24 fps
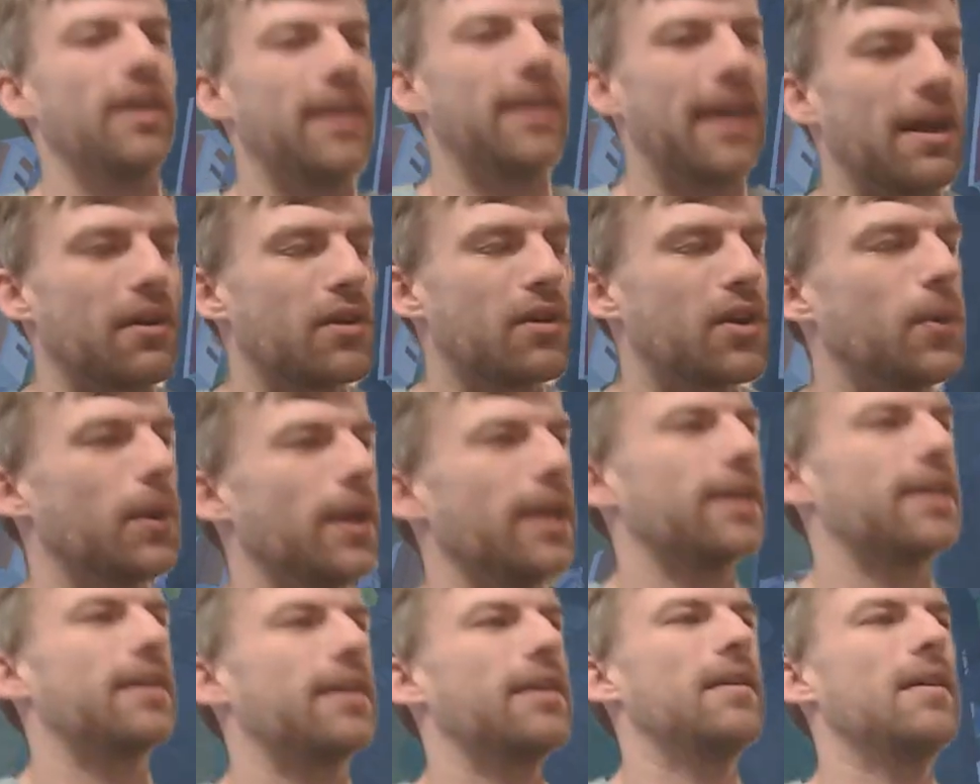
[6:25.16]
out
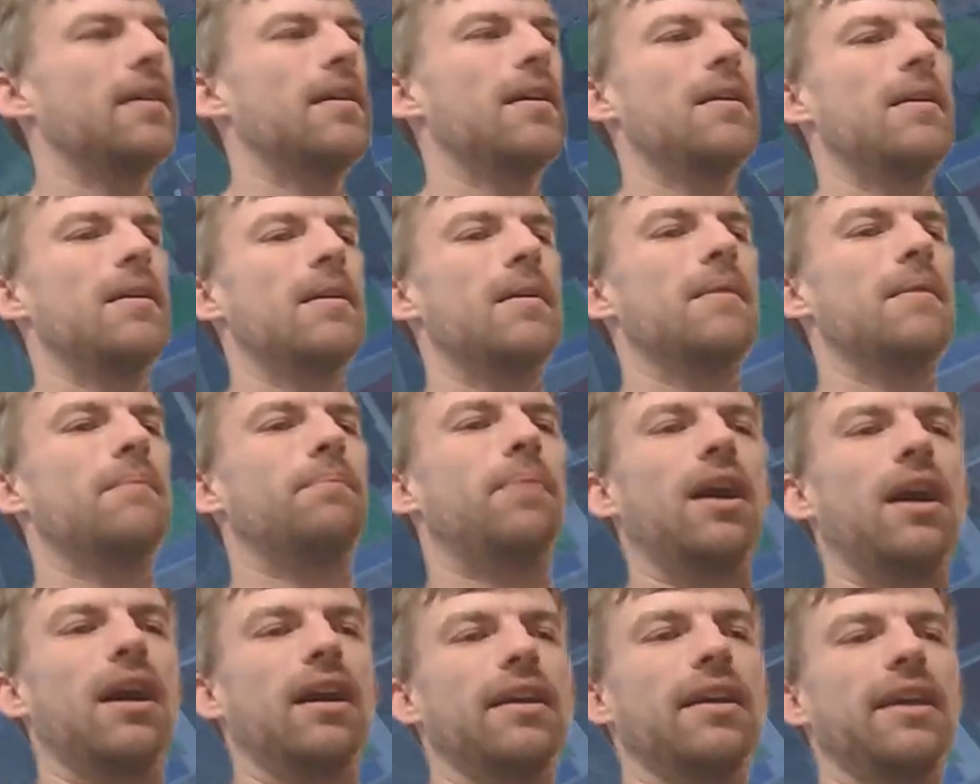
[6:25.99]
quick.
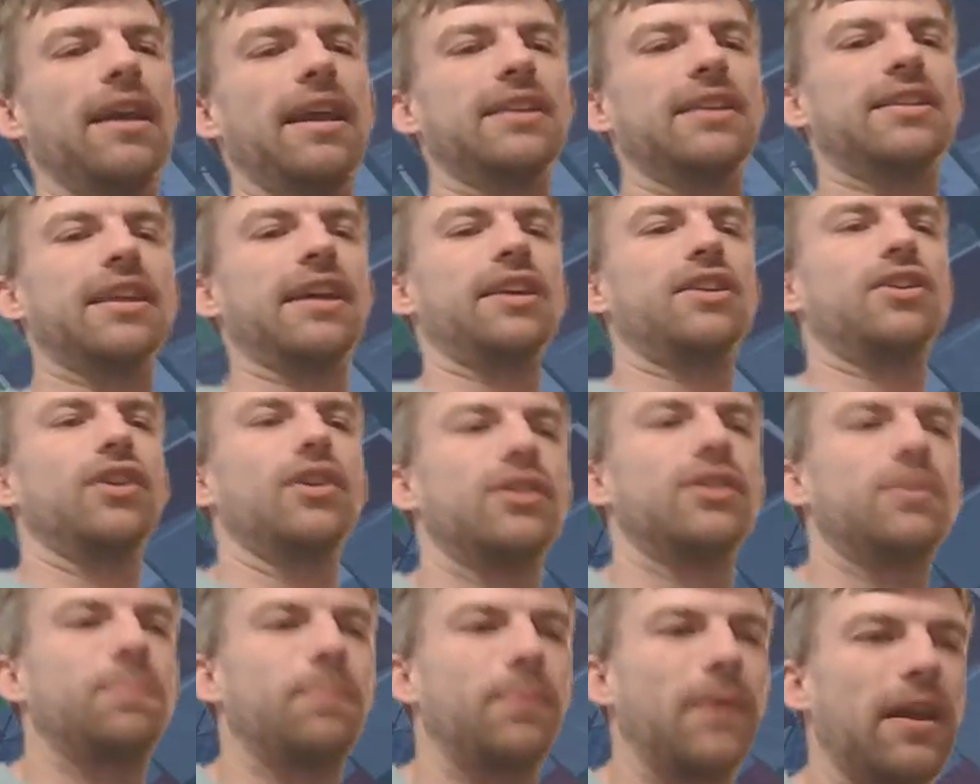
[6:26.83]
But it's a
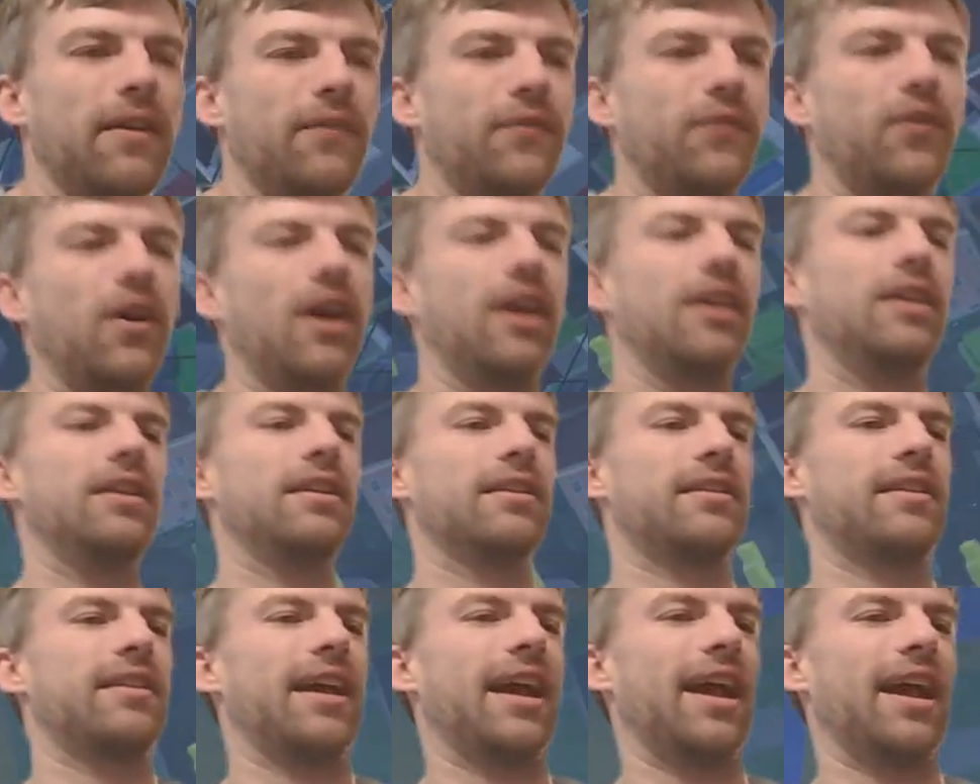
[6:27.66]
good bit of fun
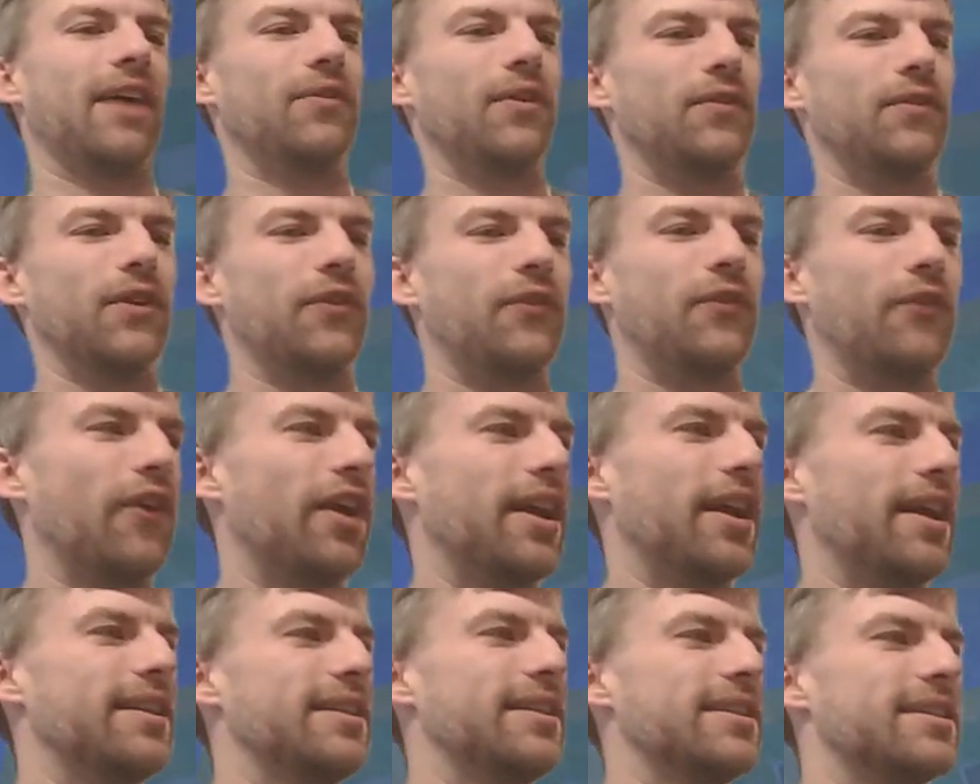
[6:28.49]
to have with your
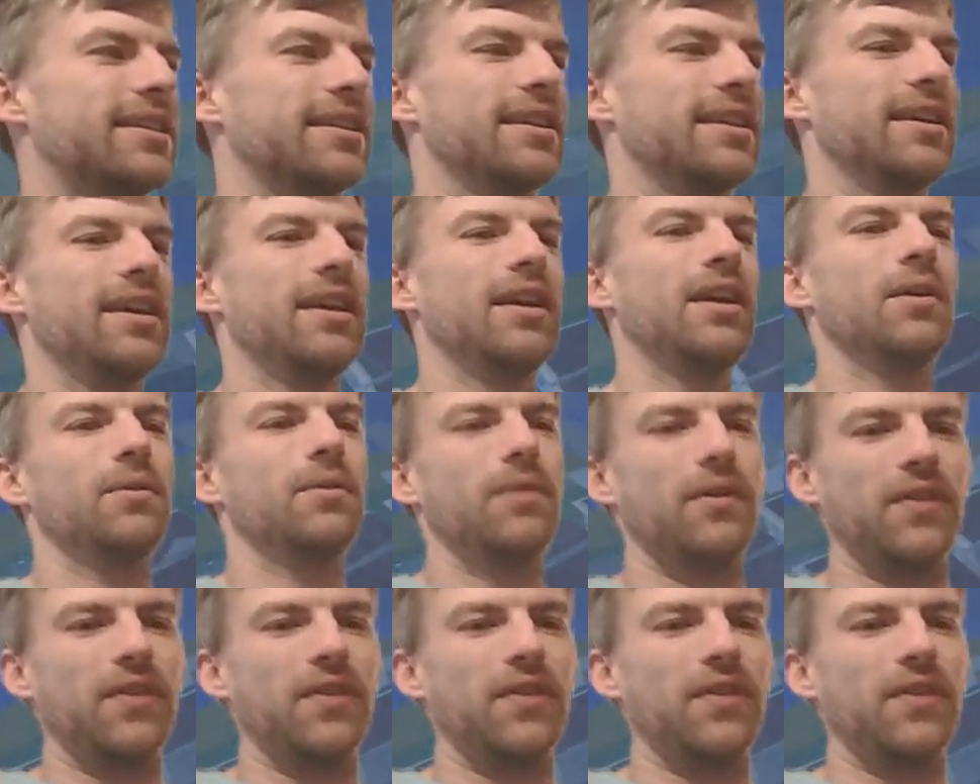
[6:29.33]
friends, with